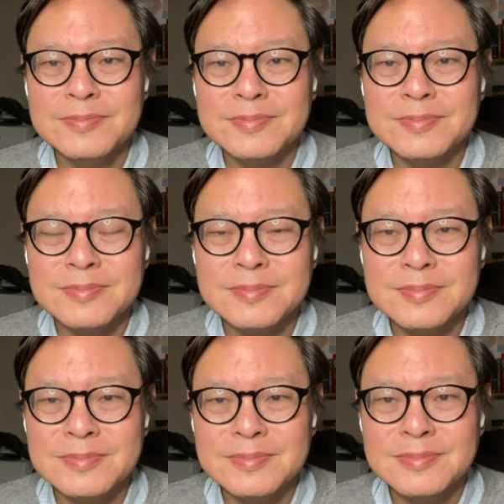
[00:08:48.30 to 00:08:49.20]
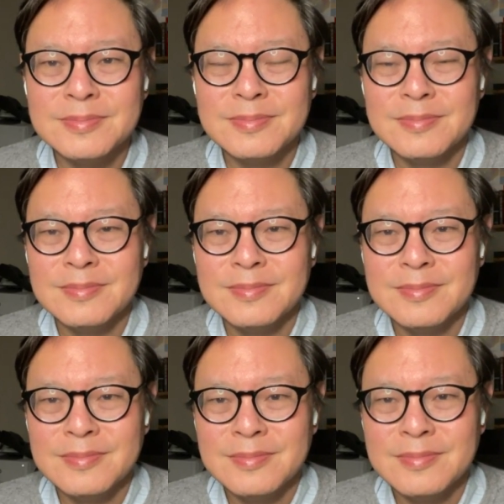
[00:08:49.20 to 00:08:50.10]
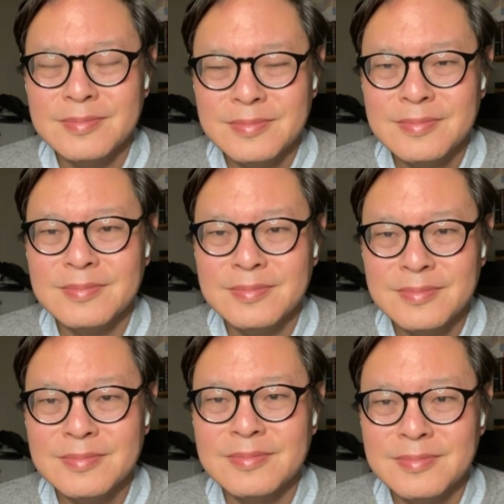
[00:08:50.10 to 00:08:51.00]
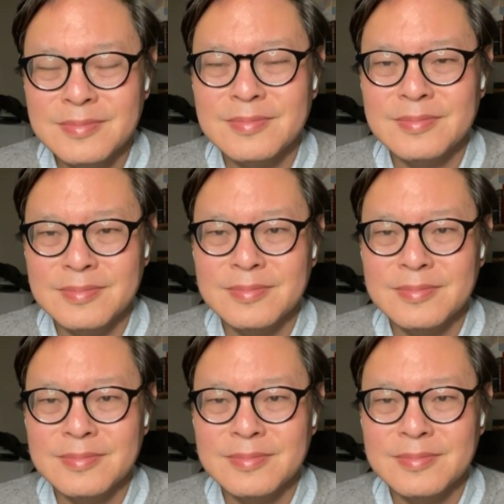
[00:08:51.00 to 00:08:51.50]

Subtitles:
No words are spoken by the person on screen.